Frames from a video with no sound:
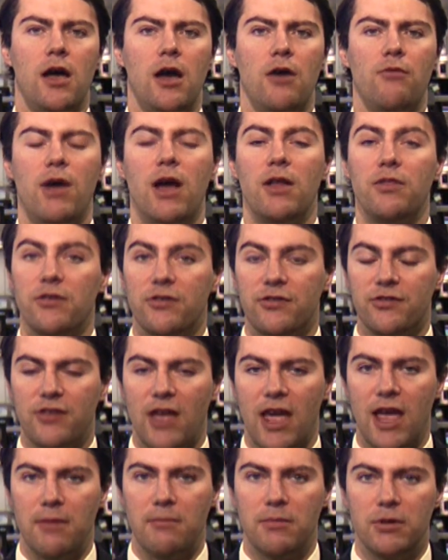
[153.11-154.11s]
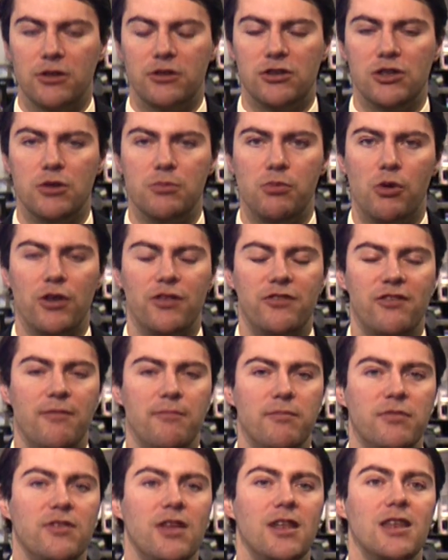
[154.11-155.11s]
around the same at
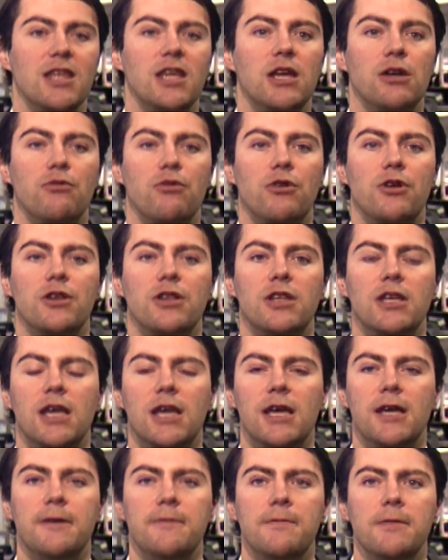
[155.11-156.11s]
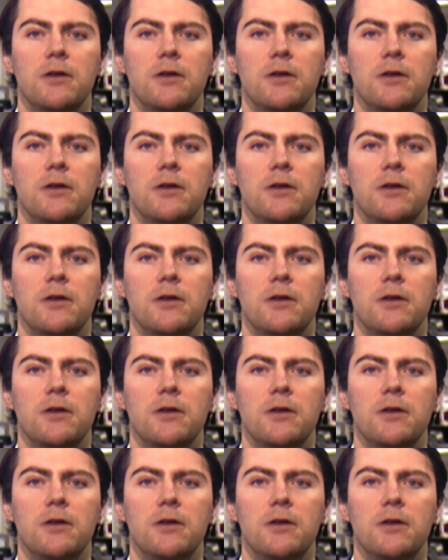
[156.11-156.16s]
2.7% year on year.